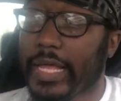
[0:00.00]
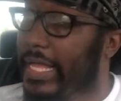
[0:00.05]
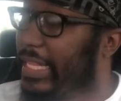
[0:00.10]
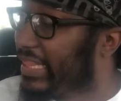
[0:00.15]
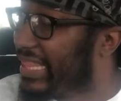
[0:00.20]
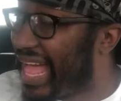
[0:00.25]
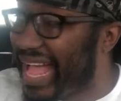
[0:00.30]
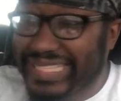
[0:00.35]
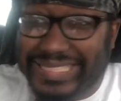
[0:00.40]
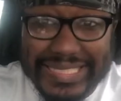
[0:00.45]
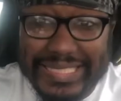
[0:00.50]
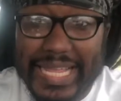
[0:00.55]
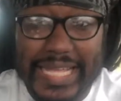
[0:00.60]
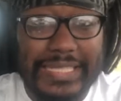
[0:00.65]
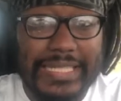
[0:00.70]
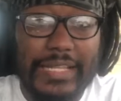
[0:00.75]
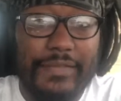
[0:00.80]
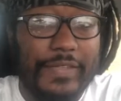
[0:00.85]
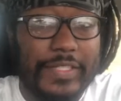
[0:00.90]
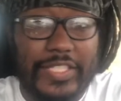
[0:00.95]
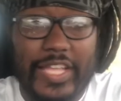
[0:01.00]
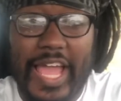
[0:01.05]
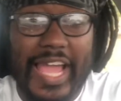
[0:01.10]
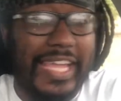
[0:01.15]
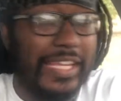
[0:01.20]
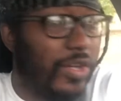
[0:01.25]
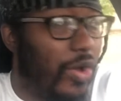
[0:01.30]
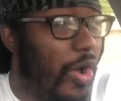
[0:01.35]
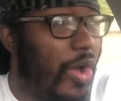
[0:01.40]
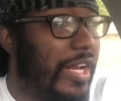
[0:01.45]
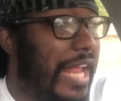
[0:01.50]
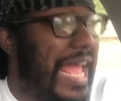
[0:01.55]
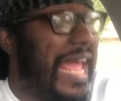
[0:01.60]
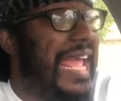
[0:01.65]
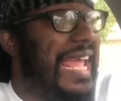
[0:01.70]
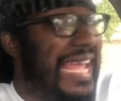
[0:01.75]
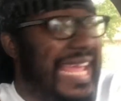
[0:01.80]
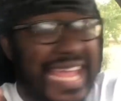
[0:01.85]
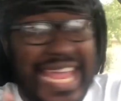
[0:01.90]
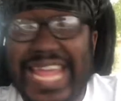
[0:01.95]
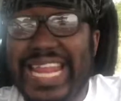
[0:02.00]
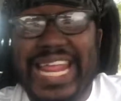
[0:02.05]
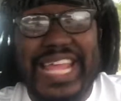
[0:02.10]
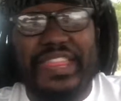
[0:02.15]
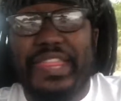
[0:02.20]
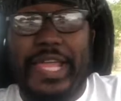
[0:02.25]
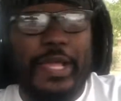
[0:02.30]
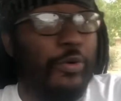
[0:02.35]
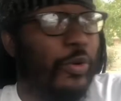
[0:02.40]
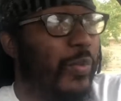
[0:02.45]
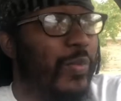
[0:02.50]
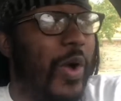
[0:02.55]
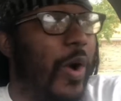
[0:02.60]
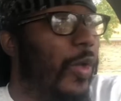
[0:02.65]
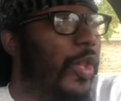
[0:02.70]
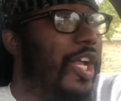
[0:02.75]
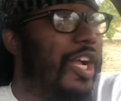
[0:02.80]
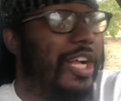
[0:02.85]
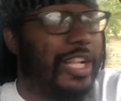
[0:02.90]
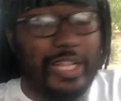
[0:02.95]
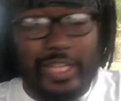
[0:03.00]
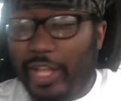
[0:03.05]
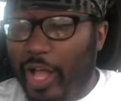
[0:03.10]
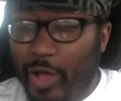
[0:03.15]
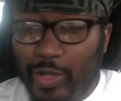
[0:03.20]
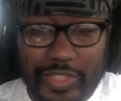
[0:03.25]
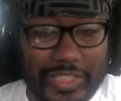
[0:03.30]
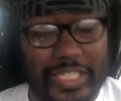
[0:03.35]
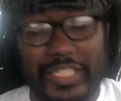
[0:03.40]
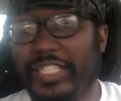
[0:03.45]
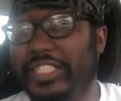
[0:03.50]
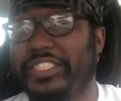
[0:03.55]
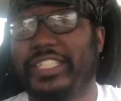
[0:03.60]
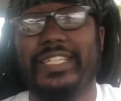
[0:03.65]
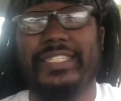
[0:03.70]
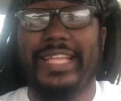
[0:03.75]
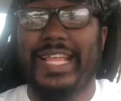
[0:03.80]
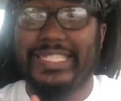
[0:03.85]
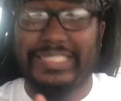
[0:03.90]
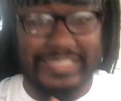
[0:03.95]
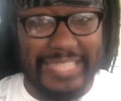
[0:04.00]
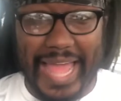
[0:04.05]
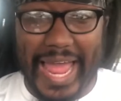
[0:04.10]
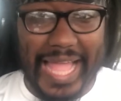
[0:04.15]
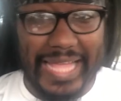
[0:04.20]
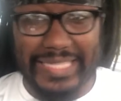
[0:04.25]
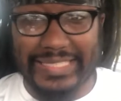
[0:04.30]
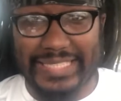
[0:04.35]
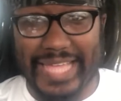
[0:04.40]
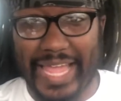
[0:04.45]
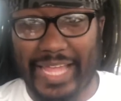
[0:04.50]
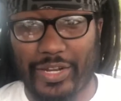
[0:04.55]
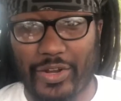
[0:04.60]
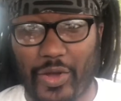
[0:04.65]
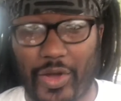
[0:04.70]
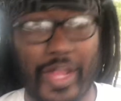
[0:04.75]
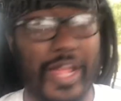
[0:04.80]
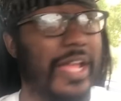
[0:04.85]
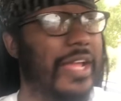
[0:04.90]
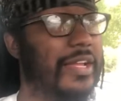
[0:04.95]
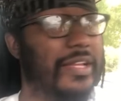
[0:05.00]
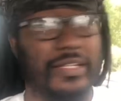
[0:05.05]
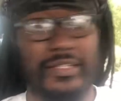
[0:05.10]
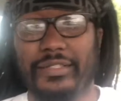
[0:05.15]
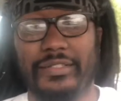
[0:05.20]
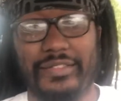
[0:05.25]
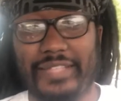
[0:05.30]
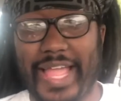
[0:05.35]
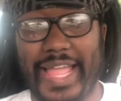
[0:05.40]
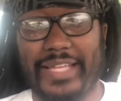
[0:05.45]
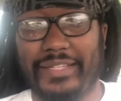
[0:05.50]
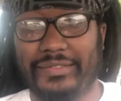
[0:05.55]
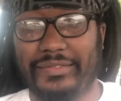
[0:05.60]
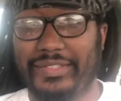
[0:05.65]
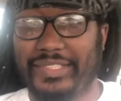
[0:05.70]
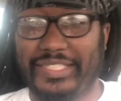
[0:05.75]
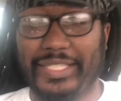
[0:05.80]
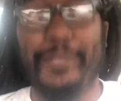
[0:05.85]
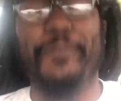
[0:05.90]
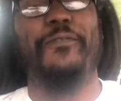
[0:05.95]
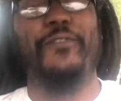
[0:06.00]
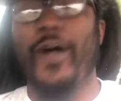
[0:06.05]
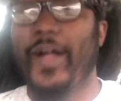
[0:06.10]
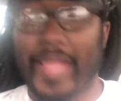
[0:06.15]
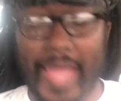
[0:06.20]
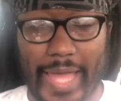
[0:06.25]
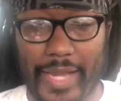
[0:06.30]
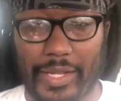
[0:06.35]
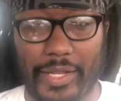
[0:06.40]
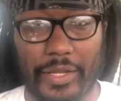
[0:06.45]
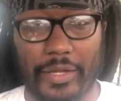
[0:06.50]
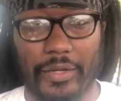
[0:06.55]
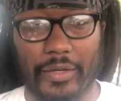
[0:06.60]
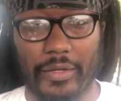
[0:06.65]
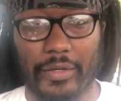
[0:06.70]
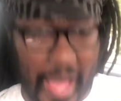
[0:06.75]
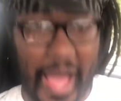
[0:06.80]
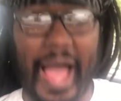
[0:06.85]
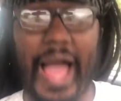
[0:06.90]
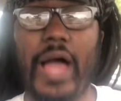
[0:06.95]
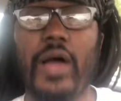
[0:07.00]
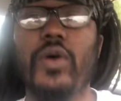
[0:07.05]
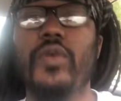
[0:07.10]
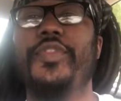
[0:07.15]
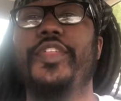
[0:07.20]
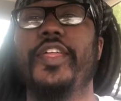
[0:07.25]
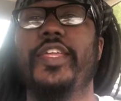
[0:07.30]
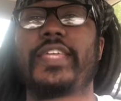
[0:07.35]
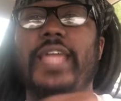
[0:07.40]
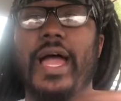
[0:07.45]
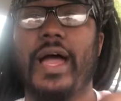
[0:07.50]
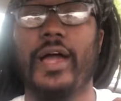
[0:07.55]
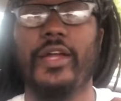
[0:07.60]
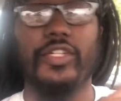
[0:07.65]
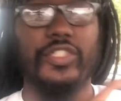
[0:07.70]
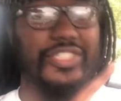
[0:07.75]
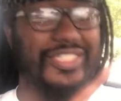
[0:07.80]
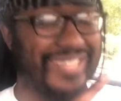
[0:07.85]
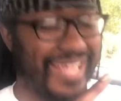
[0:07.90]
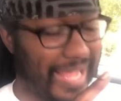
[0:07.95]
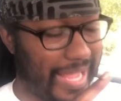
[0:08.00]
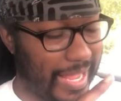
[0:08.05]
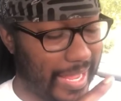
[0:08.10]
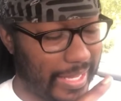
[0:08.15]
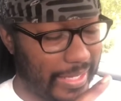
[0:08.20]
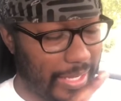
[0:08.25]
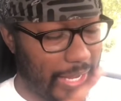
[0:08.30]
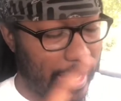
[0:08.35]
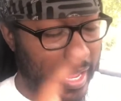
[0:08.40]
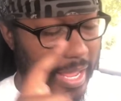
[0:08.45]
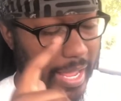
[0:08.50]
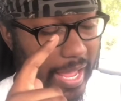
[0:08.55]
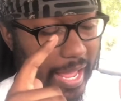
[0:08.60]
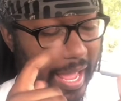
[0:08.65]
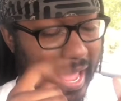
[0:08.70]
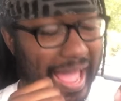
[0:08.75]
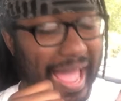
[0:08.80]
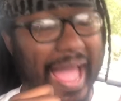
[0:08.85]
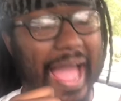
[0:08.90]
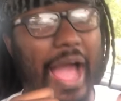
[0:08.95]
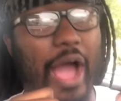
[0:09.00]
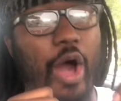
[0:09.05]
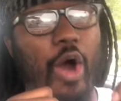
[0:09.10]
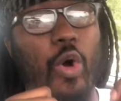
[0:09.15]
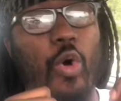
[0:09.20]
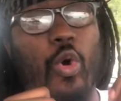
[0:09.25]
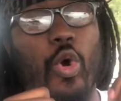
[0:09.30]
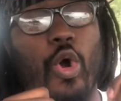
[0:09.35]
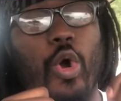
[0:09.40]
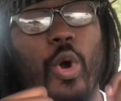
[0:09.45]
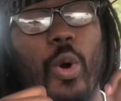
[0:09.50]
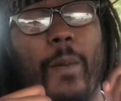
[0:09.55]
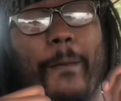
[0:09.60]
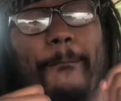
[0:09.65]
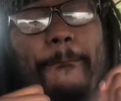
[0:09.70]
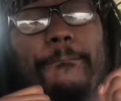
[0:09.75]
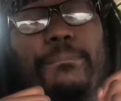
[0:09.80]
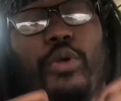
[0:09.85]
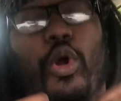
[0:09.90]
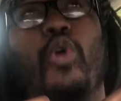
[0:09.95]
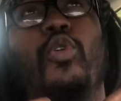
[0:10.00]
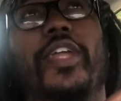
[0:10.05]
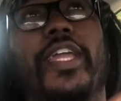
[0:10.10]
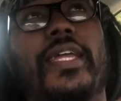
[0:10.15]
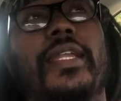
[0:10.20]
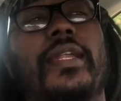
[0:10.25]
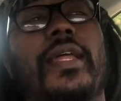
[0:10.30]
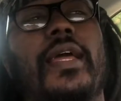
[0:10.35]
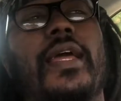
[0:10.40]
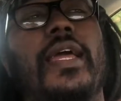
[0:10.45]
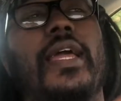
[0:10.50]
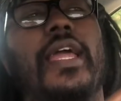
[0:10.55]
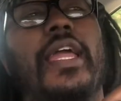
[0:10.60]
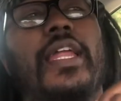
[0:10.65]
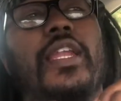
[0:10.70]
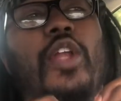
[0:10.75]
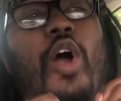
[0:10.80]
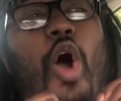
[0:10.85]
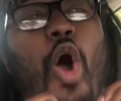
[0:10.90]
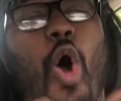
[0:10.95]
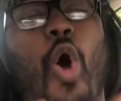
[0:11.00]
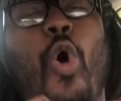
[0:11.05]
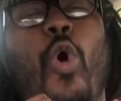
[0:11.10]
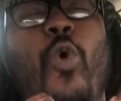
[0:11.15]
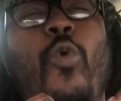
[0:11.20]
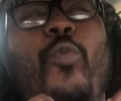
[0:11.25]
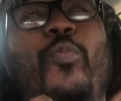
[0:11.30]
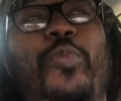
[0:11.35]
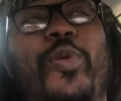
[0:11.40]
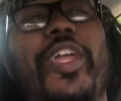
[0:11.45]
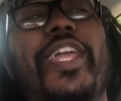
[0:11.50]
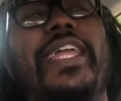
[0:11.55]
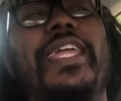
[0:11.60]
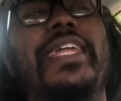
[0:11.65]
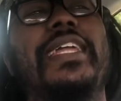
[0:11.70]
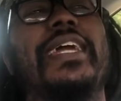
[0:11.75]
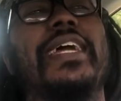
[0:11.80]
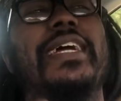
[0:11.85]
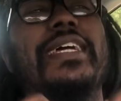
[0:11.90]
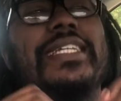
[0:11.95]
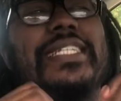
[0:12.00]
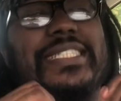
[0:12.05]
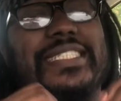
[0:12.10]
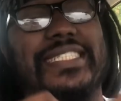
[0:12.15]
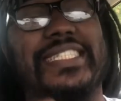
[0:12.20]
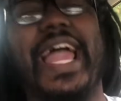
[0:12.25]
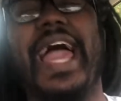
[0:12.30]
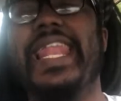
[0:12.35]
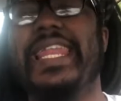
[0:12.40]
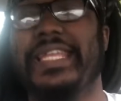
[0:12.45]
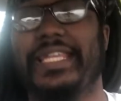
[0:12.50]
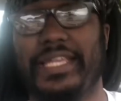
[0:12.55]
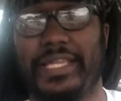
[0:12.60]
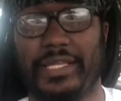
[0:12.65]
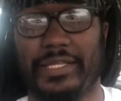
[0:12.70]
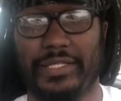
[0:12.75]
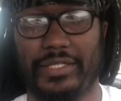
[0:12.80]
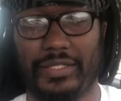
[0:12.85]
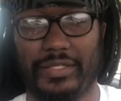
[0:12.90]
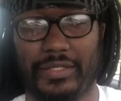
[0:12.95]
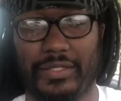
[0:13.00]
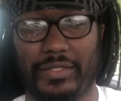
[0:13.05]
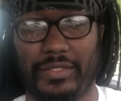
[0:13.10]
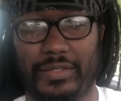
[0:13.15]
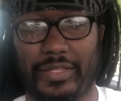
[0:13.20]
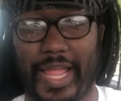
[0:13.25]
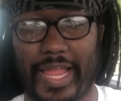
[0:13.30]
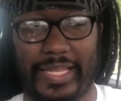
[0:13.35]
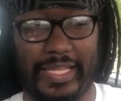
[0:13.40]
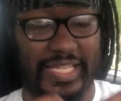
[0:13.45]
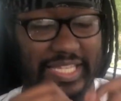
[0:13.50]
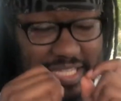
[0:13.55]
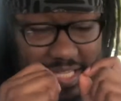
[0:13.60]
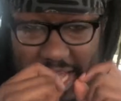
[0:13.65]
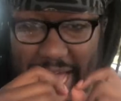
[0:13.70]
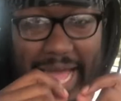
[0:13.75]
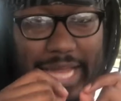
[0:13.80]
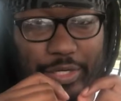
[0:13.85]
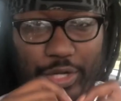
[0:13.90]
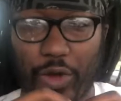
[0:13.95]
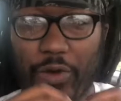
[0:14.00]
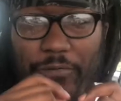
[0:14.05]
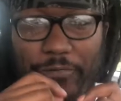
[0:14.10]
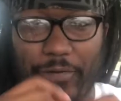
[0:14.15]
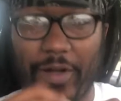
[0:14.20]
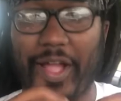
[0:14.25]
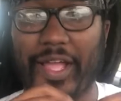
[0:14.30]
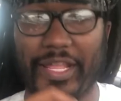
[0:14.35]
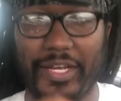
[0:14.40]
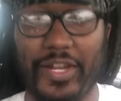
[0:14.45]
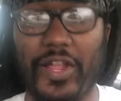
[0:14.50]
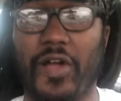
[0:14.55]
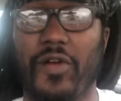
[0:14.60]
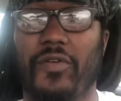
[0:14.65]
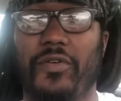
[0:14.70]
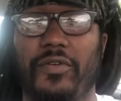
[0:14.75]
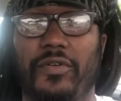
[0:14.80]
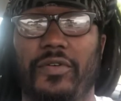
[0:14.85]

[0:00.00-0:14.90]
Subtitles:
Laxus hasn't even taken on anything remotely close to the shit that Static is taking on. Like, get the fuck out of here. I don't think y'all understand how broken and OP Static is. Like, y'all don't fucking know.